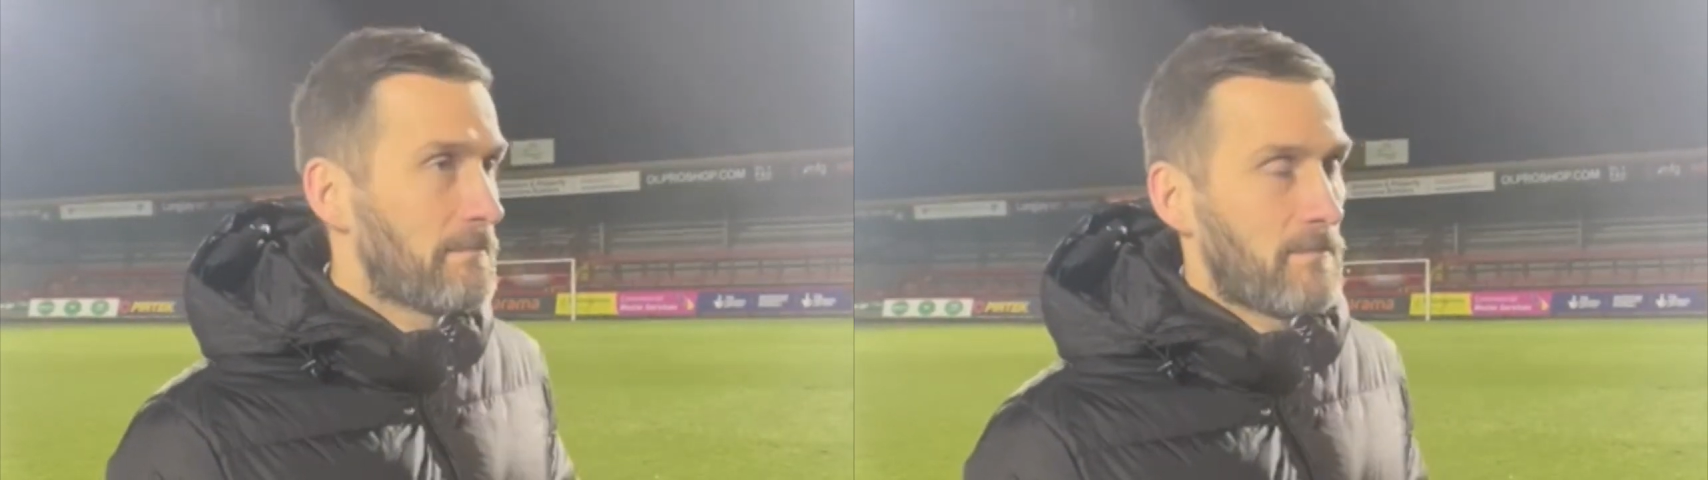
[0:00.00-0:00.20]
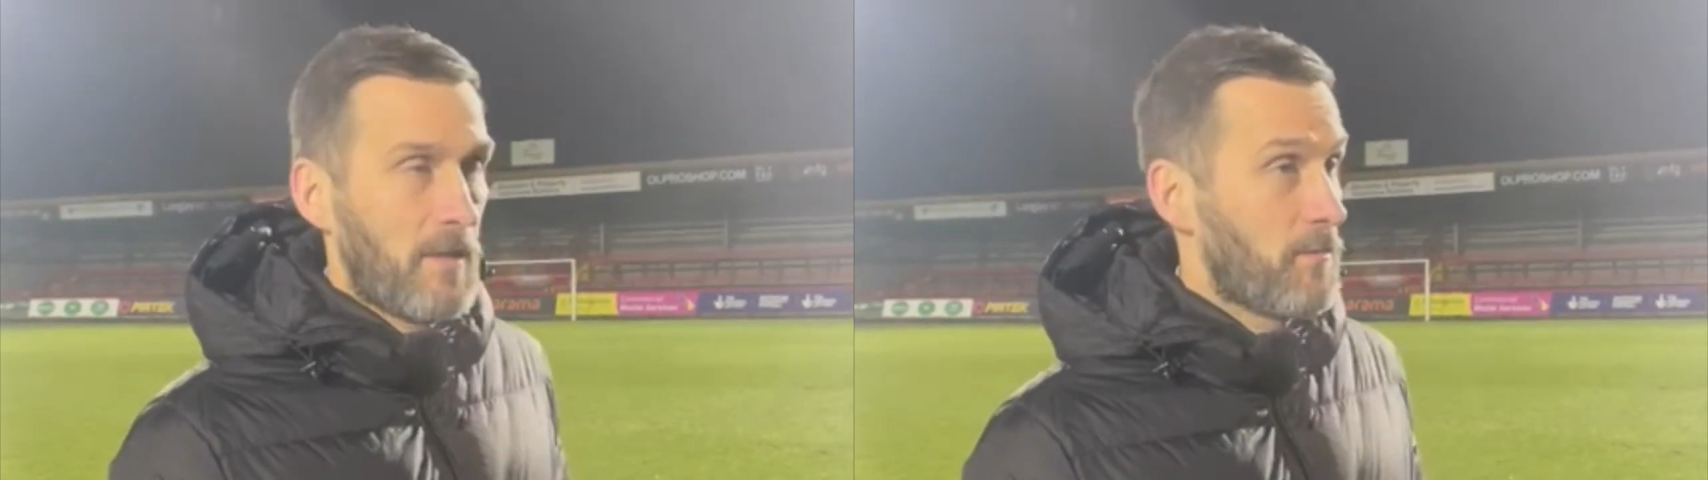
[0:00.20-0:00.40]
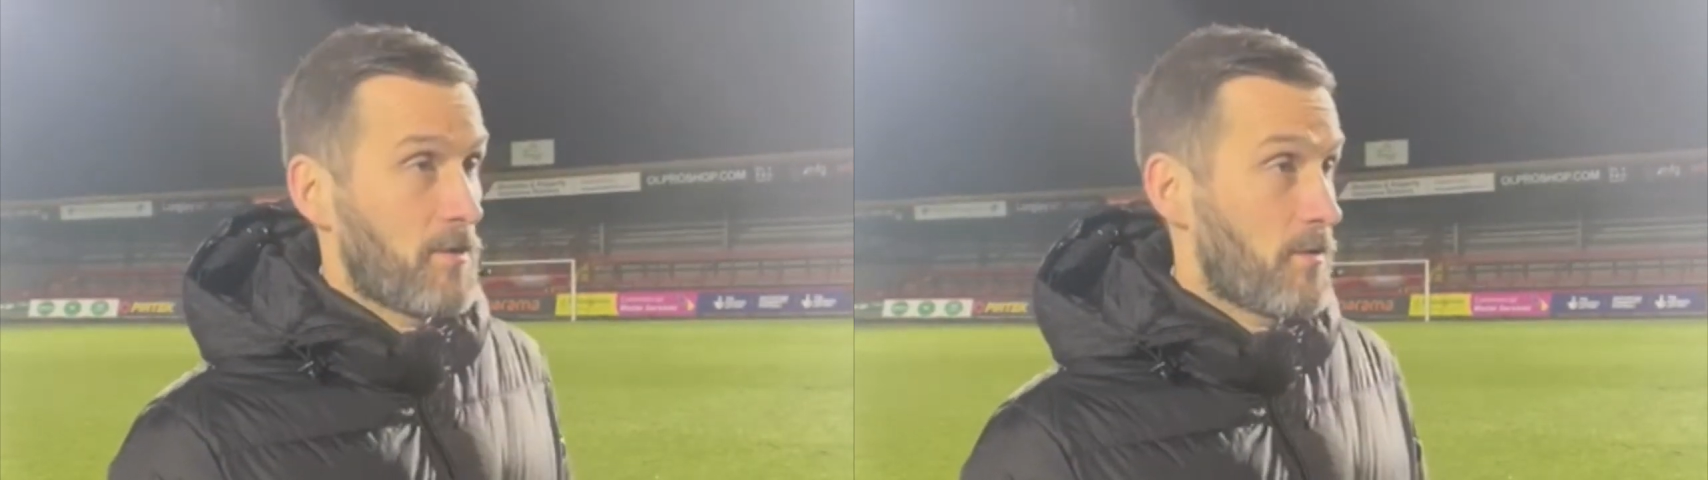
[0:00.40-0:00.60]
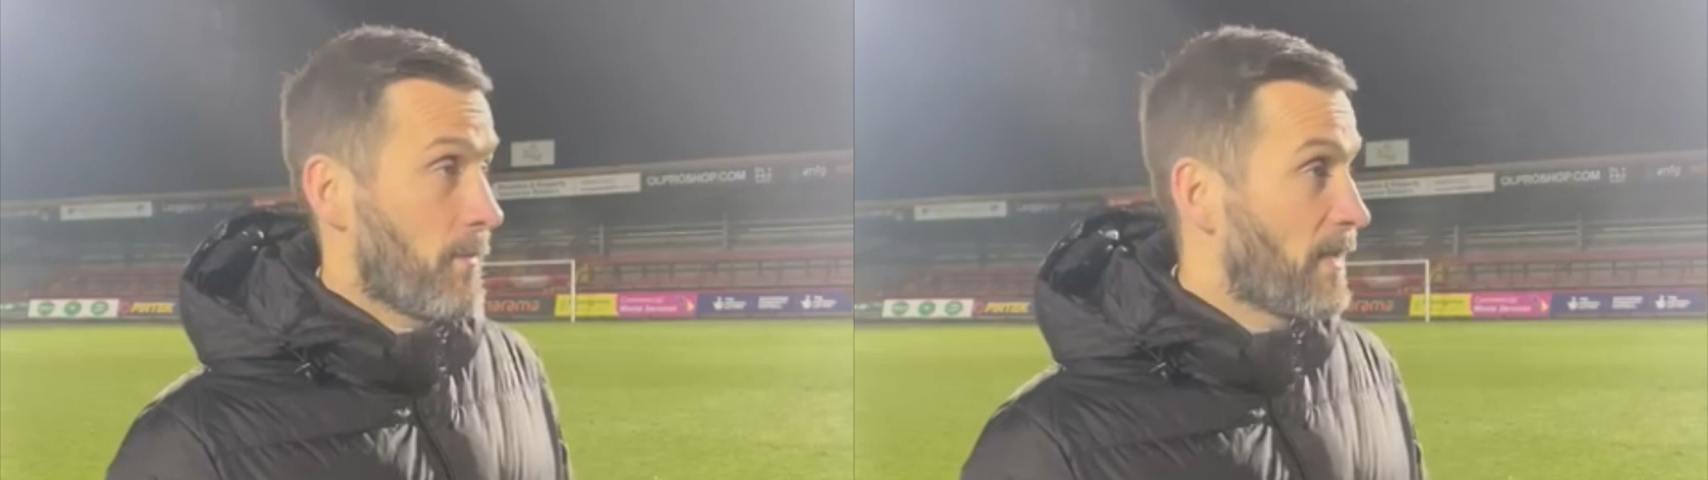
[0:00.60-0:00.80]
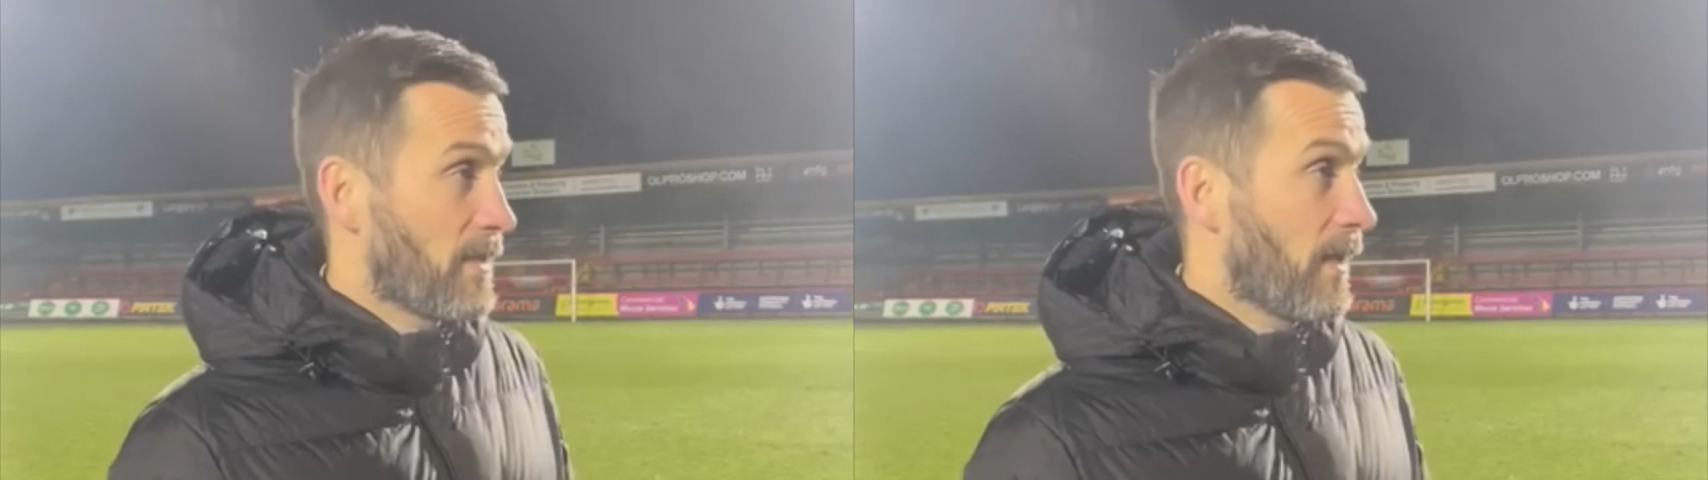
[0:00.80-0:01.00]
no
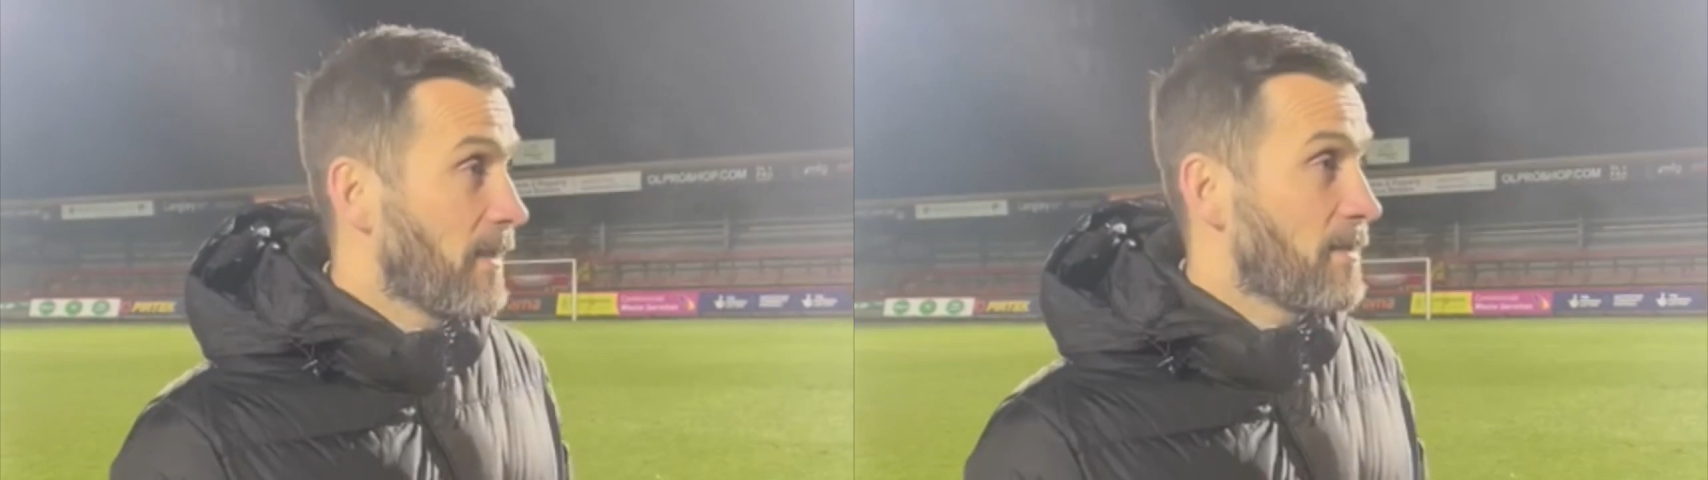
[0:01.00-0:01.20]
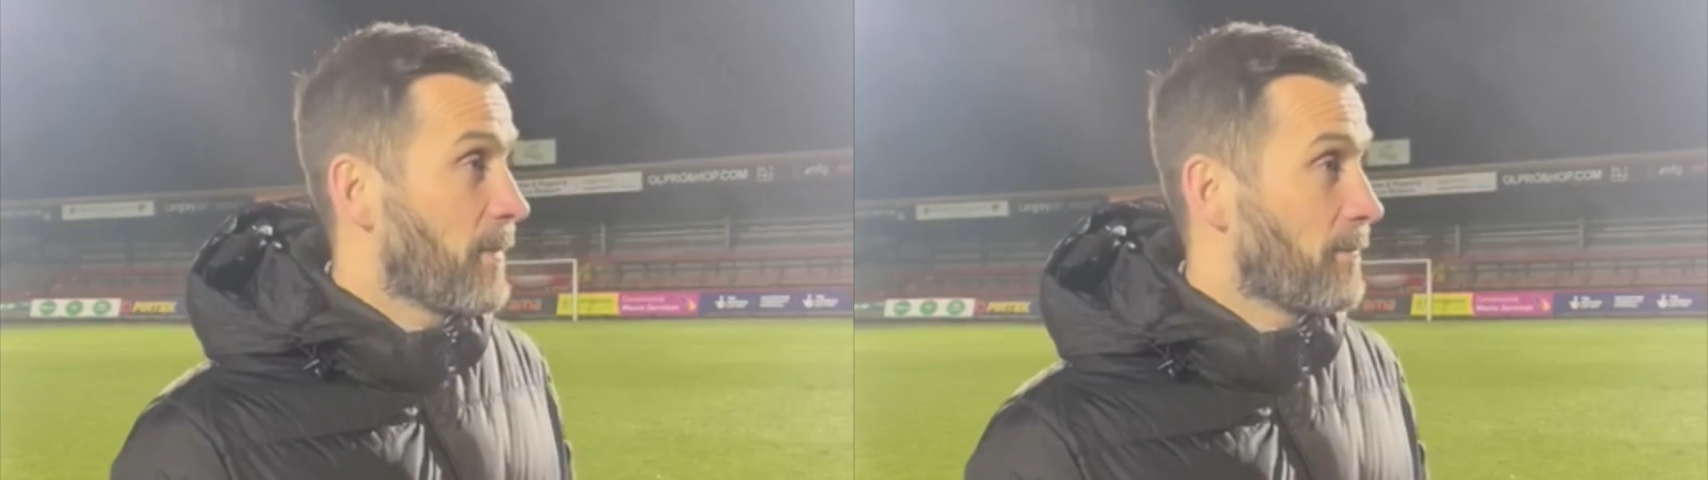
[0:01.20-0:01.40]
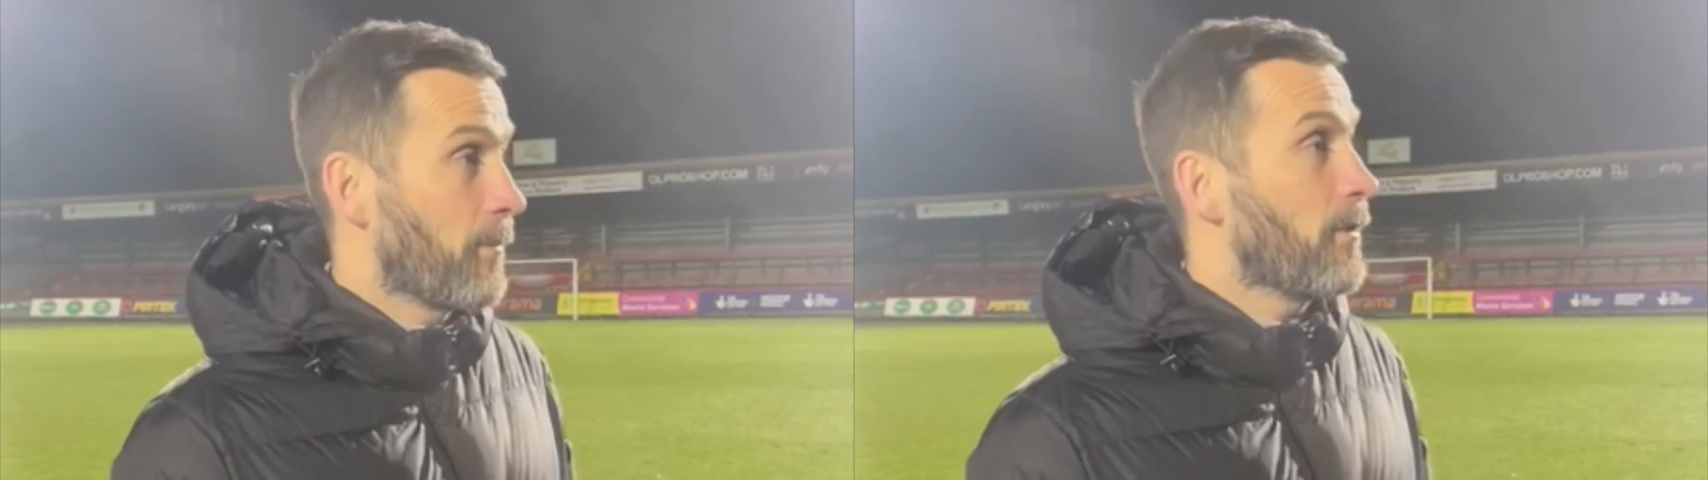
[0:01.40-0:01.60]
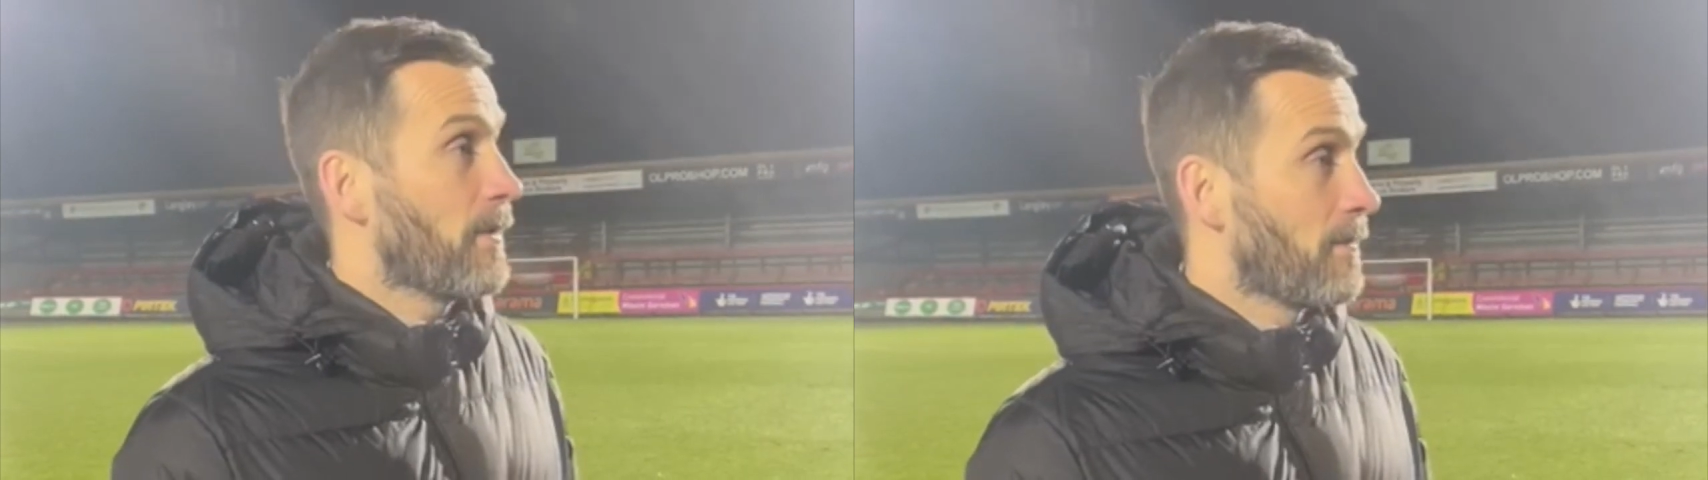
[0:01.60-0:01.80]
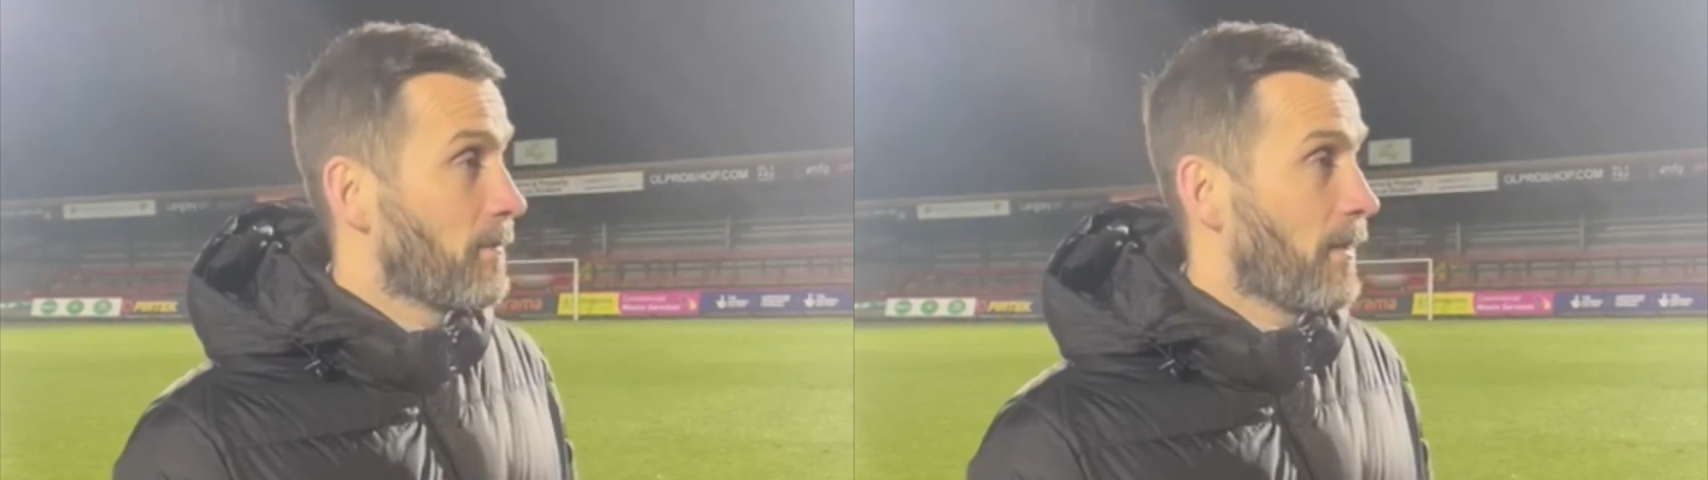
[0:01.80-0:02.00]
disrespect to Glenn, he's been brilliant,